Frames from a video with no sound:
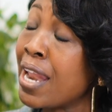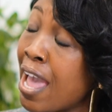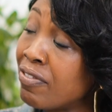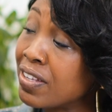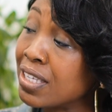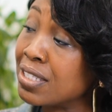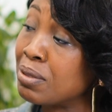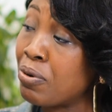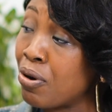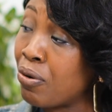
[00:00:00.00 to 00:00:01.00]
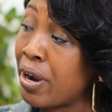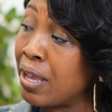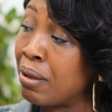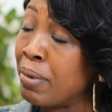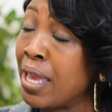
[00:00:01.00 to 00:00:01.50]
advocacy
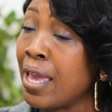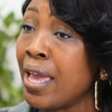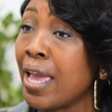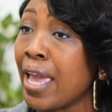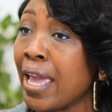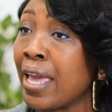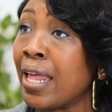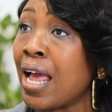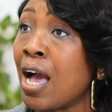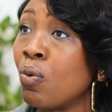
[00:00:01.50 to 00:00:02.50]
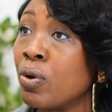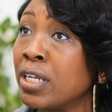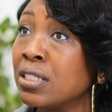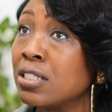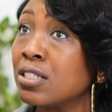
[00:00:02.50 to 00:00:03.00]
program. And I
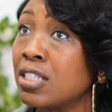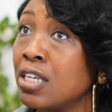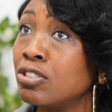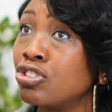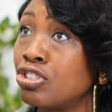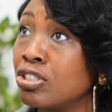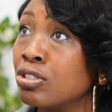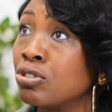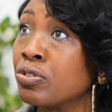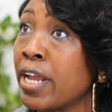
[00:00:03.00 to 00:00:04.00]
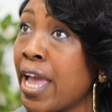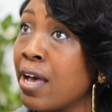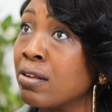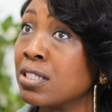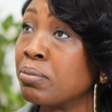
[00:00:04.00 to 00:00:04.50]
wanted to teach children
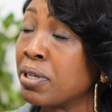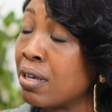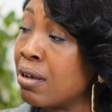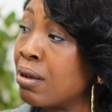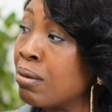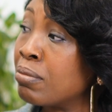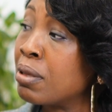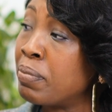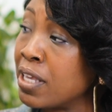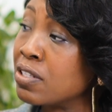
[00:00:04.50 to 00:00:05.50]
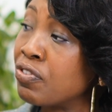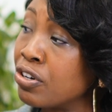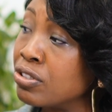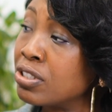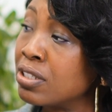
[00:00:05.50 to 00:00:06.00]
how to become the best
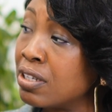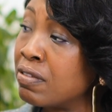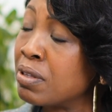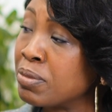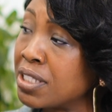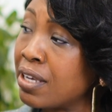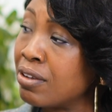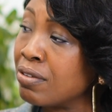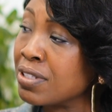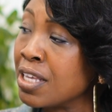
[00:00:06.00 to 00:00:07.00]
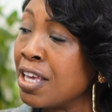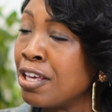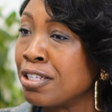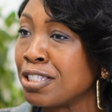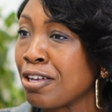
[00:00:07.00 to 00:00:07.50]
version of themselves.
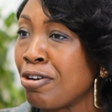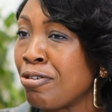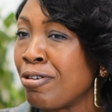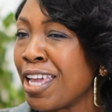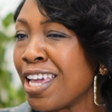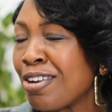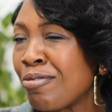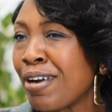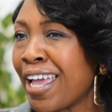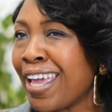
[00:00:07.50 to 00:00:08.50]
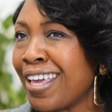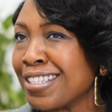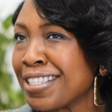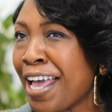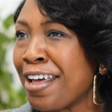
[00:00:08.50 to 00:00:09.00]
So in a way,
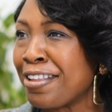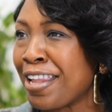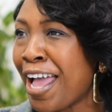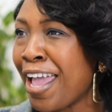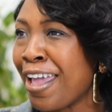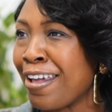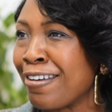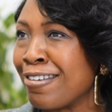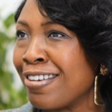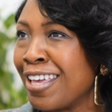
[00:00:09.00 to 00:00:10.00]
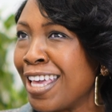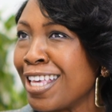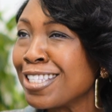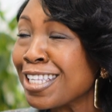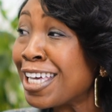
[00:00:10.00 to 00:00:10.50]
it's kind of like
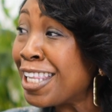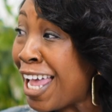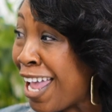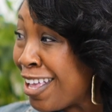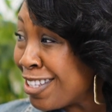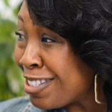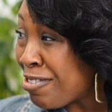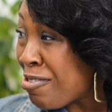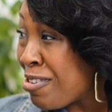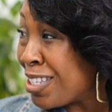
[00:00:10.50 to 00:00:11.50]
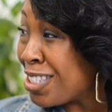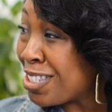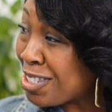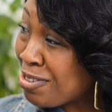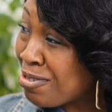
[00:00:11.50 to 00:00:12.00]
it's a class or it's a
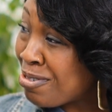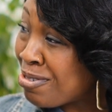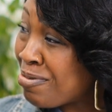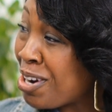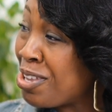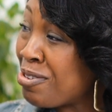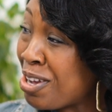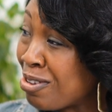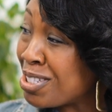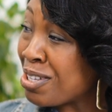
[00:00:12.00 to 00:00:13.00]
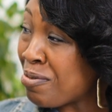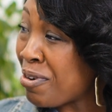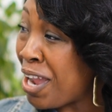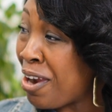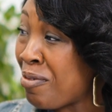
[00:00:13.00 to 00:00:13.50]
school where you go
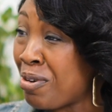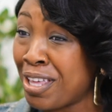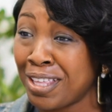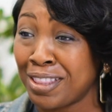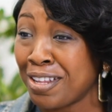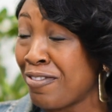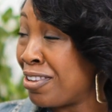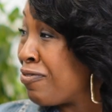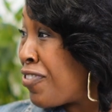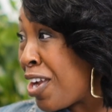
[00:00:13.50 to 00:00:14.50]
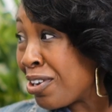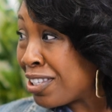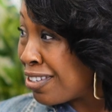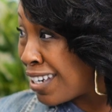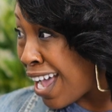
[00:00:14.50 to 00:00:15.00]
somewhere with very
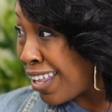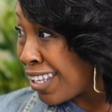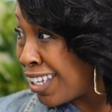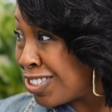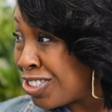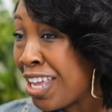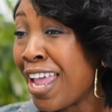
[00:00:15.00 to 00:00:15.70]
little knowledge